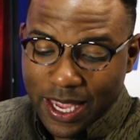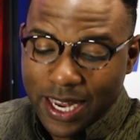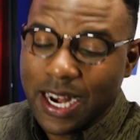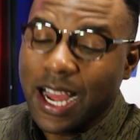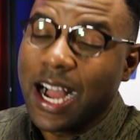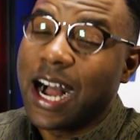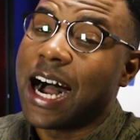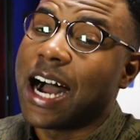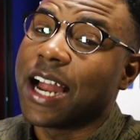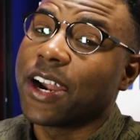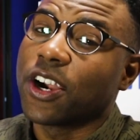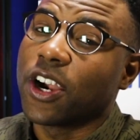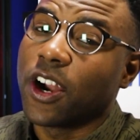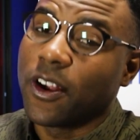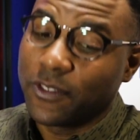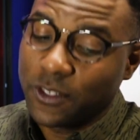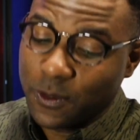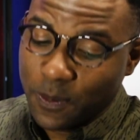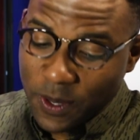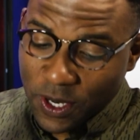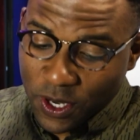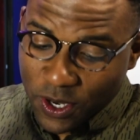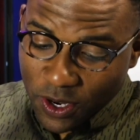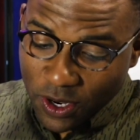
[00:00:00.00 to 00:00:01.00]
In honor of
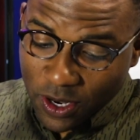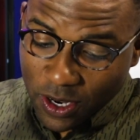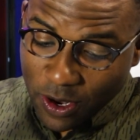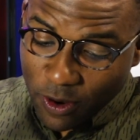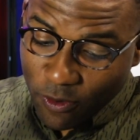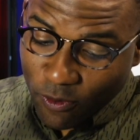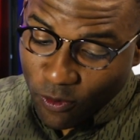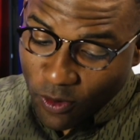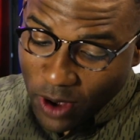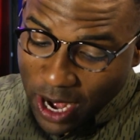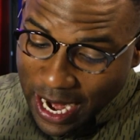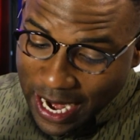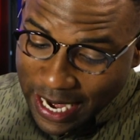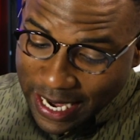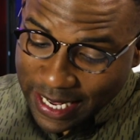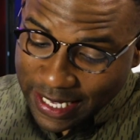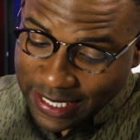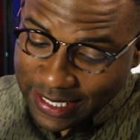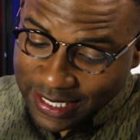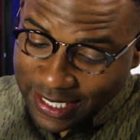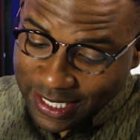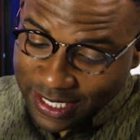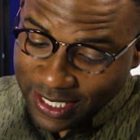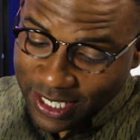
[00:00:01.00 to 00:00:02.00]
Speaker
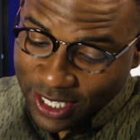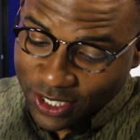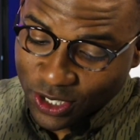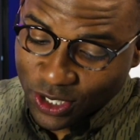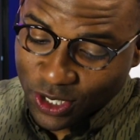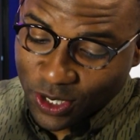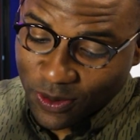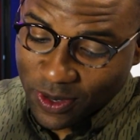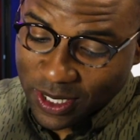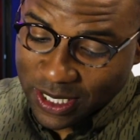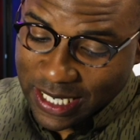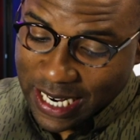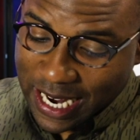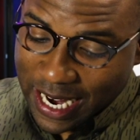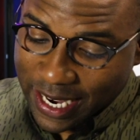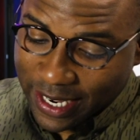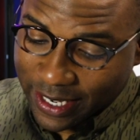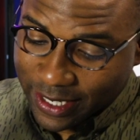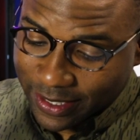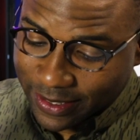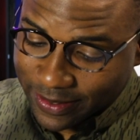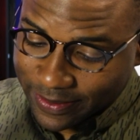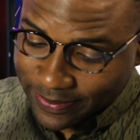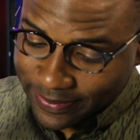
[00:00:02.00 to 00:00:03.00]
Ryan's decision to
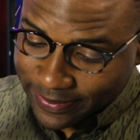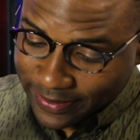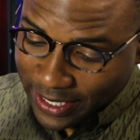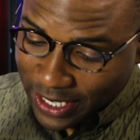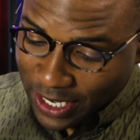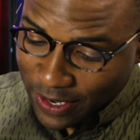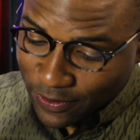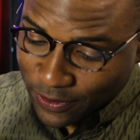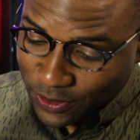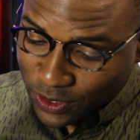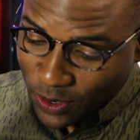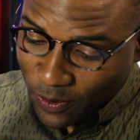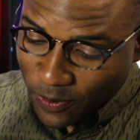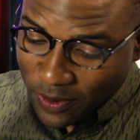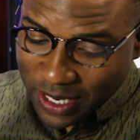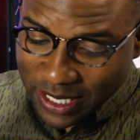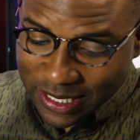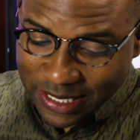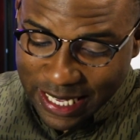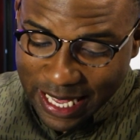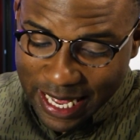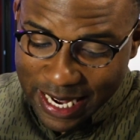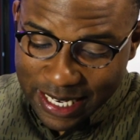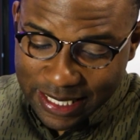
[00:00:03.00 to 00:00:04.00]
retire the end of his term, we
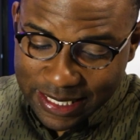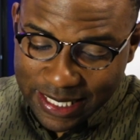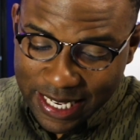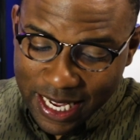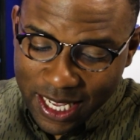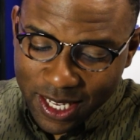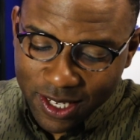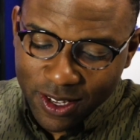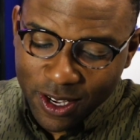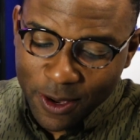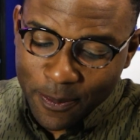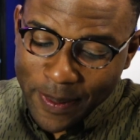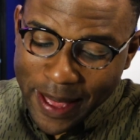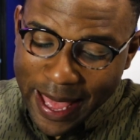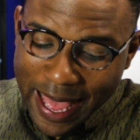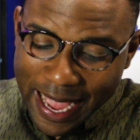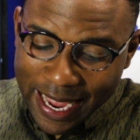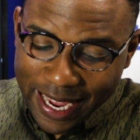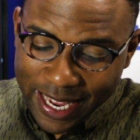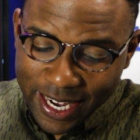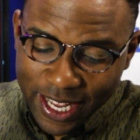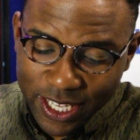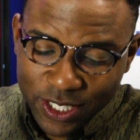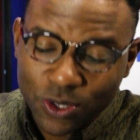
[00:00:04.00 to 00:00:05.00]
decided to take a look
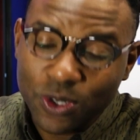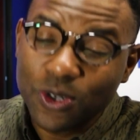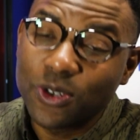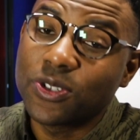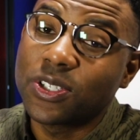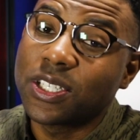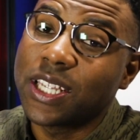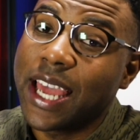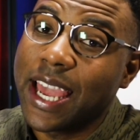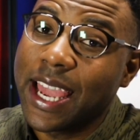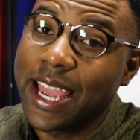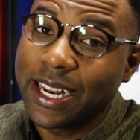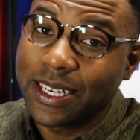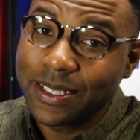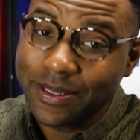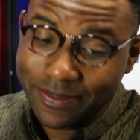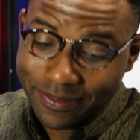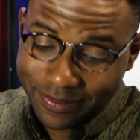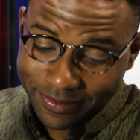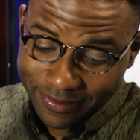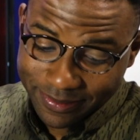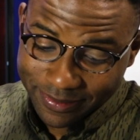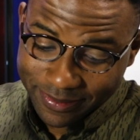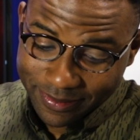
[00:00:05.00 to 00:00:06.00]
back at his crusade
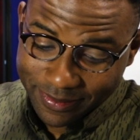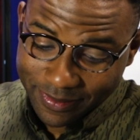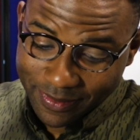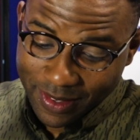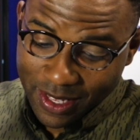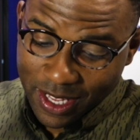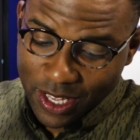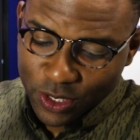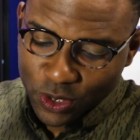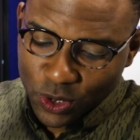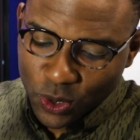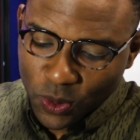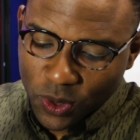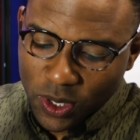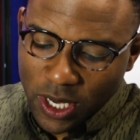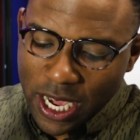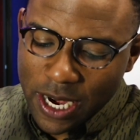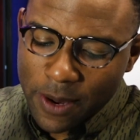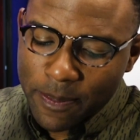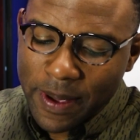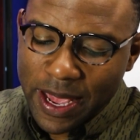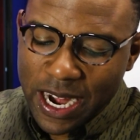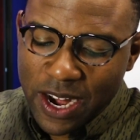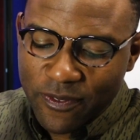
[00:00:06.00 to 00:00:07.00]
to
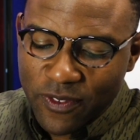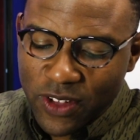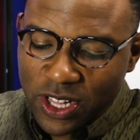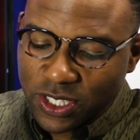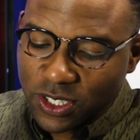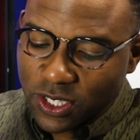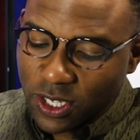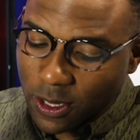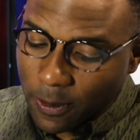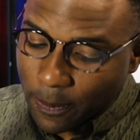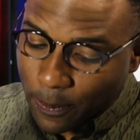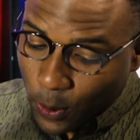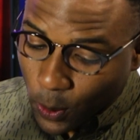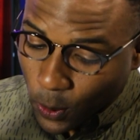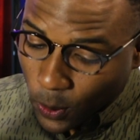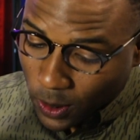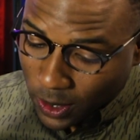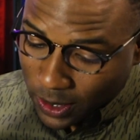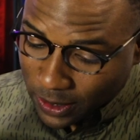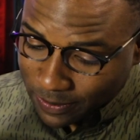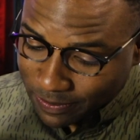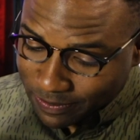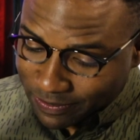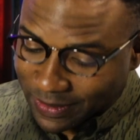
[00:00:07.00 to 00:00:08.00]
cut benefits to the
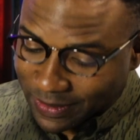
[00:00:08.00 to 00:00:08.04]
poor